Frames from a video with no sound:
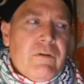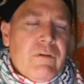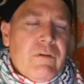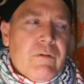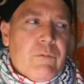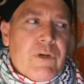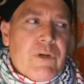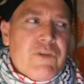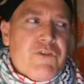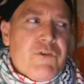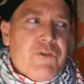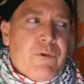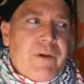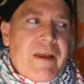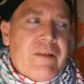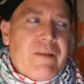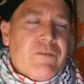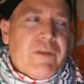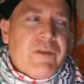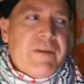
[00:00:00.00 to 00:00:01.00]
which
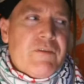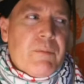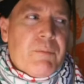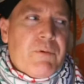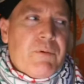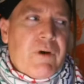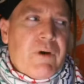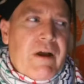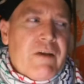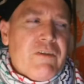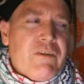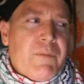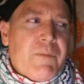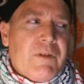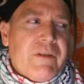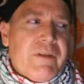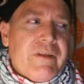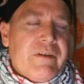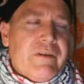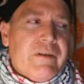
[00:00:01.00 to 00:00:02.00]
translates
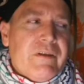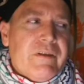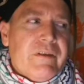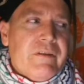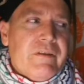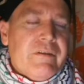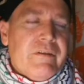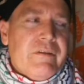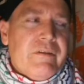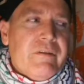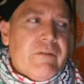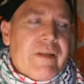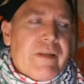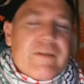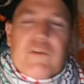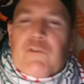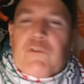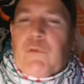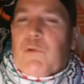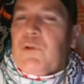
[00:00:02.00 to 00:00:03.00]
approximately to like
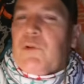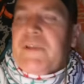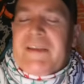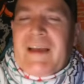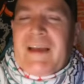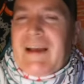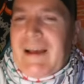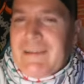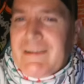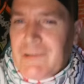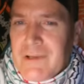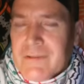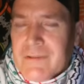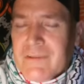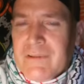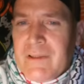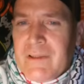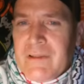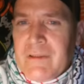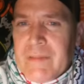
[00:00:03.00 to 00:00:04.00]
disorderly
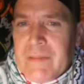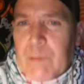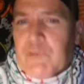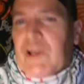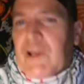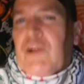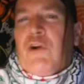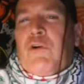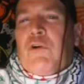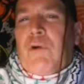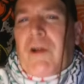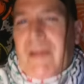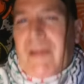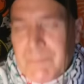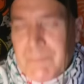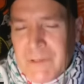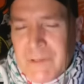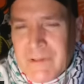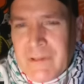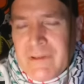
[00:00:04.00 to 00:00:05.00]
conduct, that was a
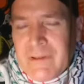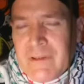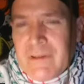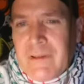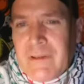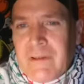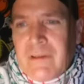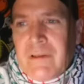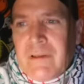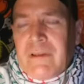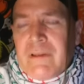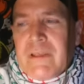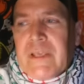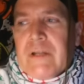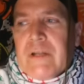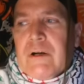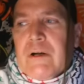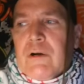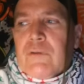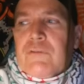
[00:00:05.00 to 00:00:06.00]
crime. You
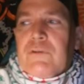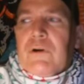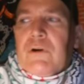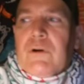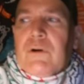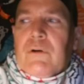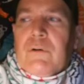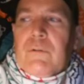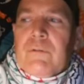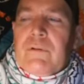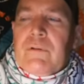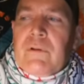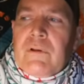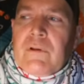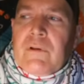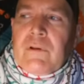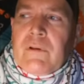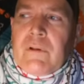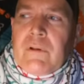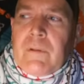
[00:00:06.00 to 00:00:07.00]
know, so
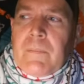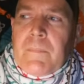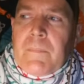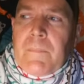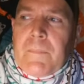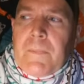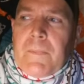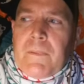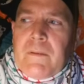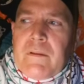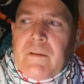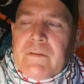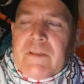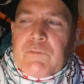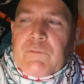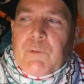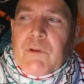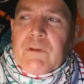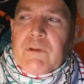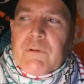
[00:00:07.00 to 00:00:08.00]

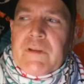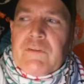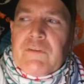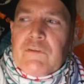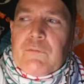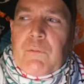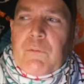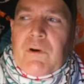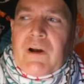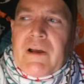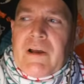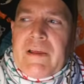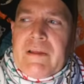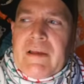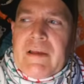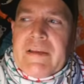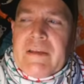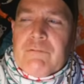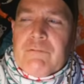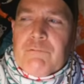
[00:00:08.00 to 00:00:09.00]
that's one of the reasons why
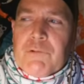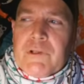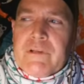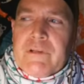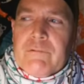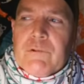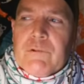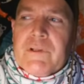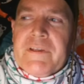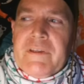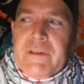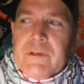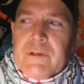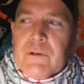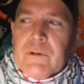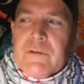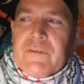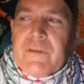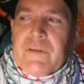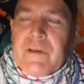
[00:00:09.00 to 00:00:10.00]
I get really, really
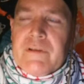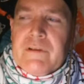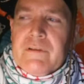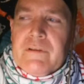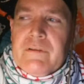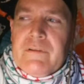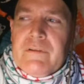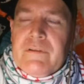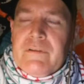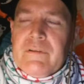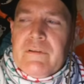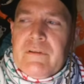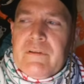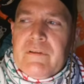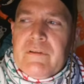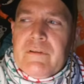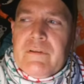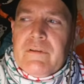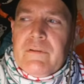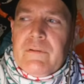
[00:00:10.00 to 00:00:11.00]
irritated
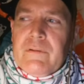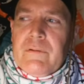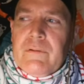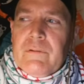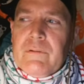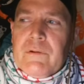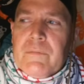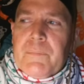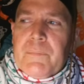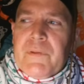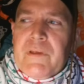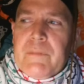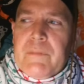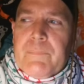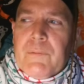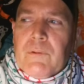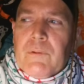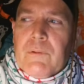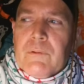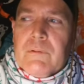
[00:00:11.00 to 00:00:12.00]
when
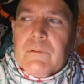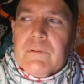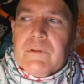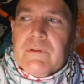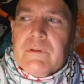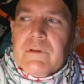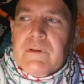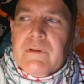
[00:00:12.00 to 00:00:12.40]
people